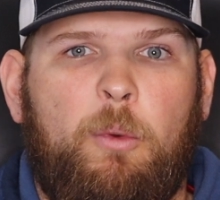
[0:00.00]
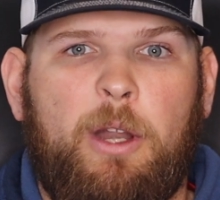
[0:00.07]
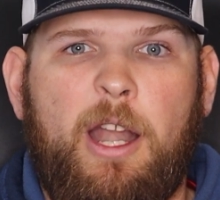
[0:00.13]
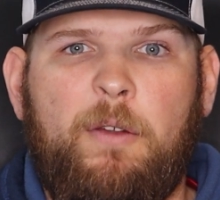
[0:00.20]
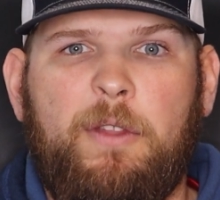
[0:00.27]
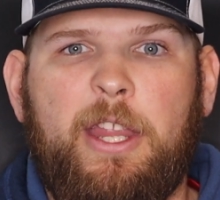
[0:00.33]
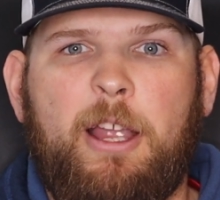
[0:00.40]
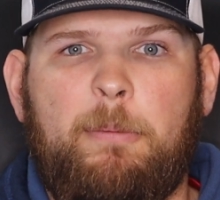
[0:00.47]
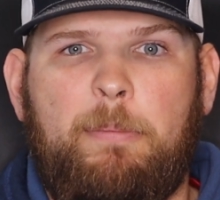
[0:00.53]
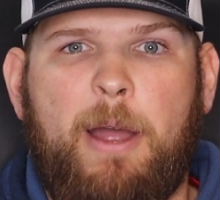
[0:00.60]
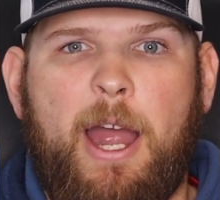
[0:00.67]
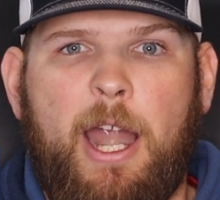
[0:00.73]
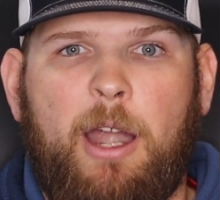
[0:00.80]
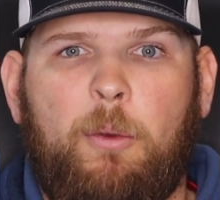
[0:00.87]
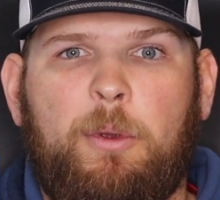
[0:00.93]
whatever the
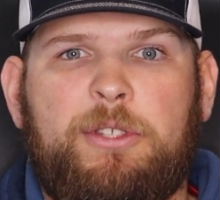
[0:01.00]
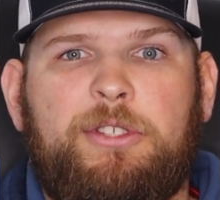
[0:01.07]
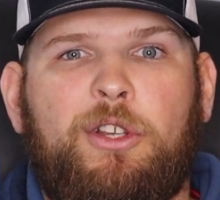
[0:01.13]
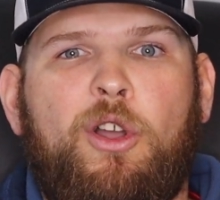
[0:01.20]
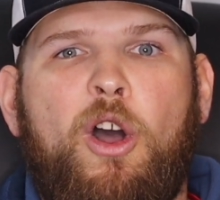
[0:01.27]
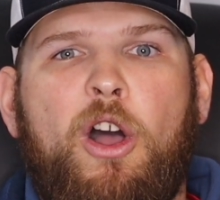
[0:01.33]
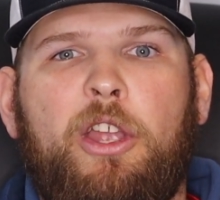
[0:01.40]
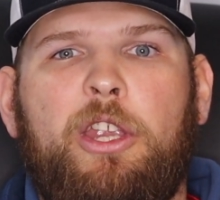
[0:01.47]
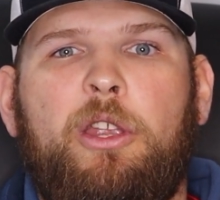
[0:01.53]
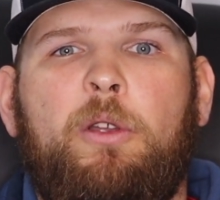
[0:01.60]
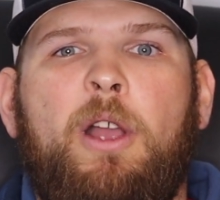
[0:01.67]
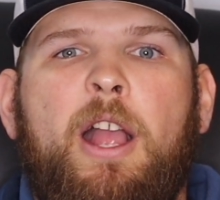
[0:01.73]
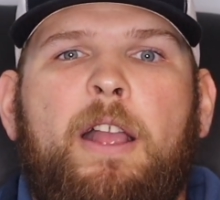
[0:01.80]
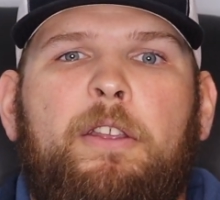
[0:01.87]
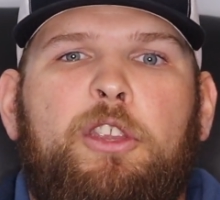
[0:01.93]
umpire wants to call you,
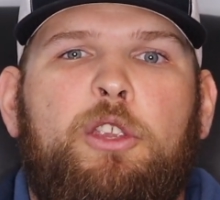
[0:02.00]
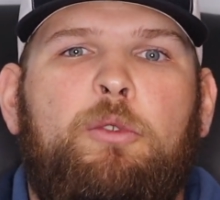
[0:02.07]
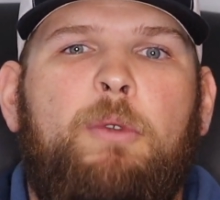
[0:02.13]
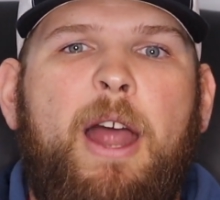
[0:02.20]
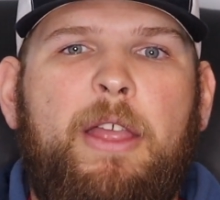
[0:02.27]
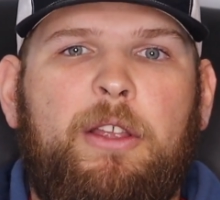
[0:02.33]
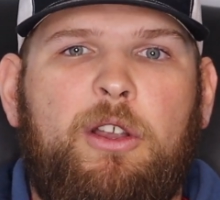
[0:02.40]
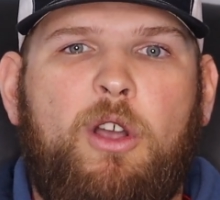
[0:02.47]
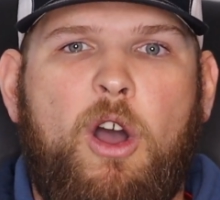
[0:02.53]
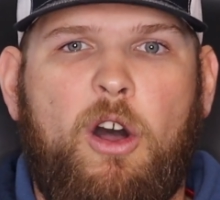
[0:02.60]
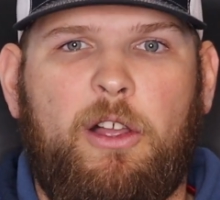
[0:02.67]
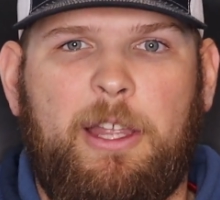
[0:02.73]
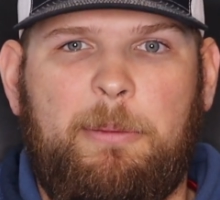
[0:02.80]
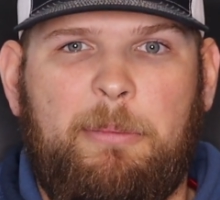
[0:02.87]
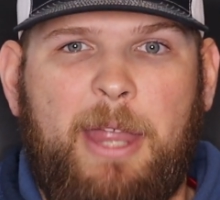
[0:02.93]
you'd rather
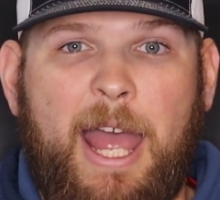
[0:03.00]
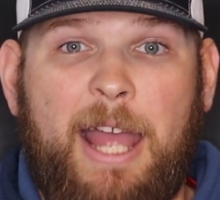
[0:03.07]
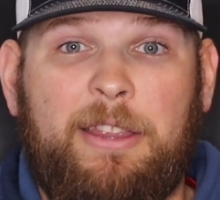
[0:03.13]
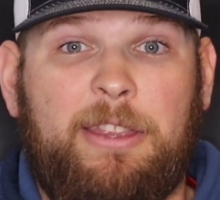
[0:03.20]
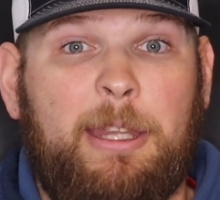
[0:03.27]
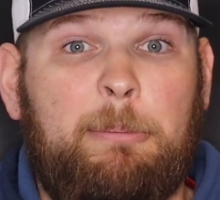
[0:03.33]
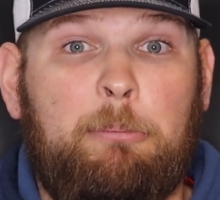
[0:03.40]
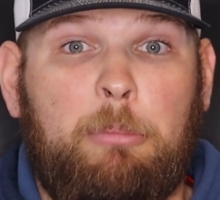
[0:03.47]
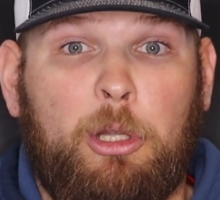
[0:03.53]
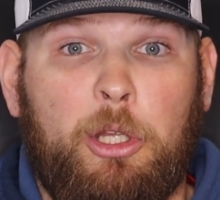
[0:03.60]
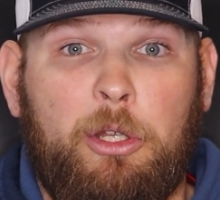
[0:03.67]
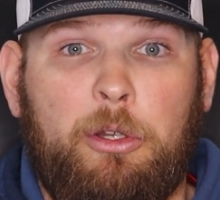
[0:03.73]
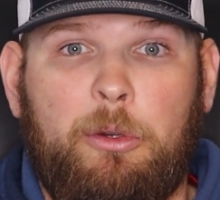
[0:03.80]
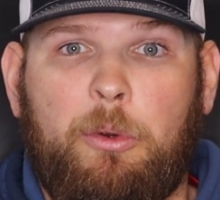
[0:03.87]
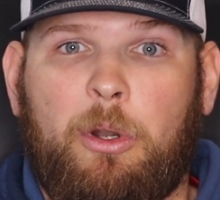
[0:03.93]
call him that than
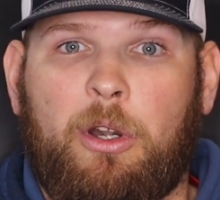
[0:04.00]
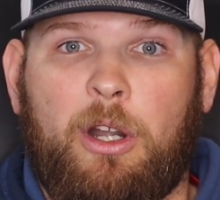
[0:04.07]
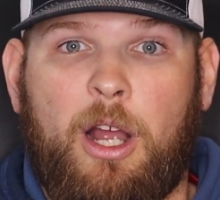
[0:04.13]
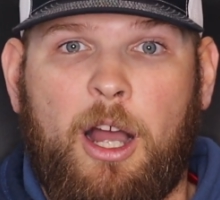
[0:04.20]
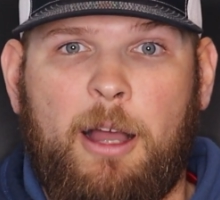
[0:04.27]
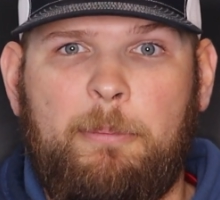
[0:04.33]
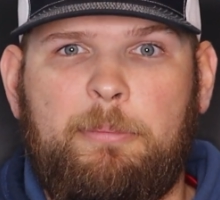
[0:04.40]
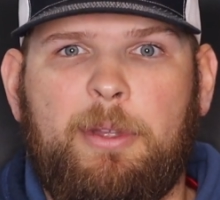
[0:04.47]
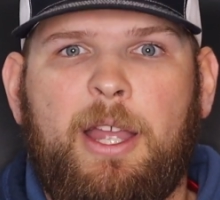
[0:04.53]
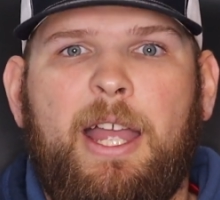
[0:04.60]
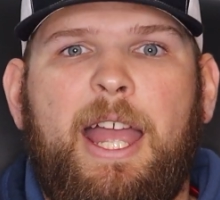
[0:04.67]
Blue or Ump.